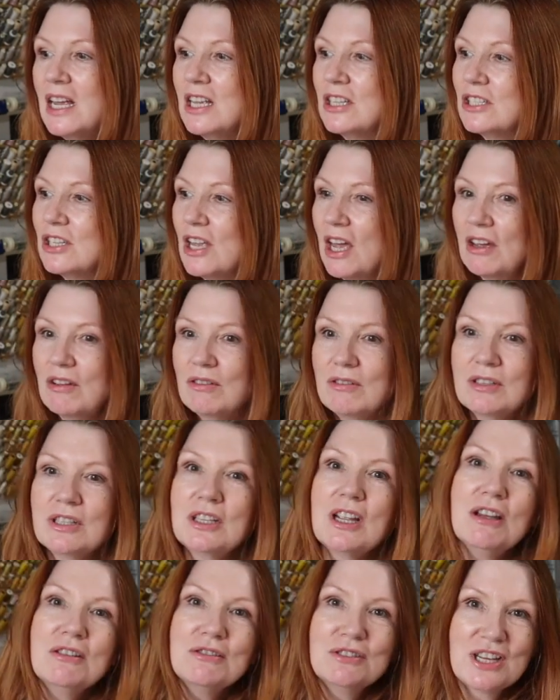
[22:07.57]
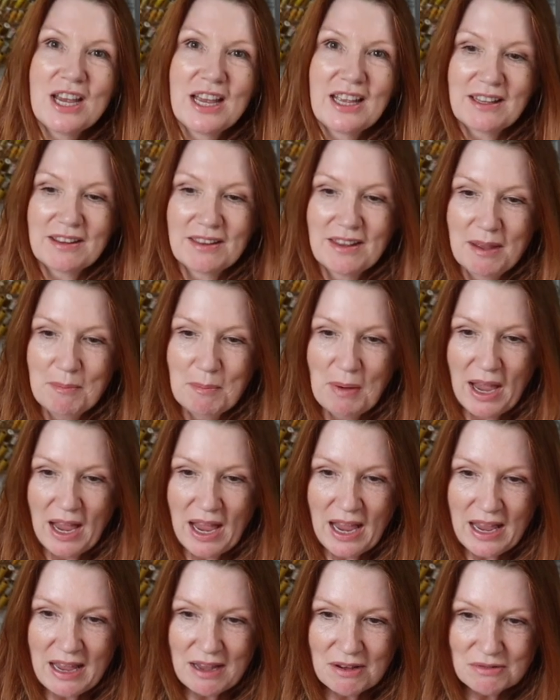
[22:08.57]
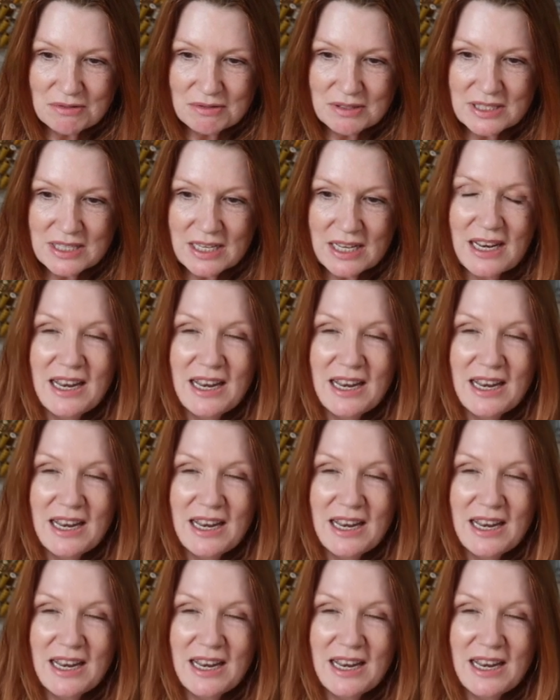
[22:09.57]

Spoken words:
So go check them out.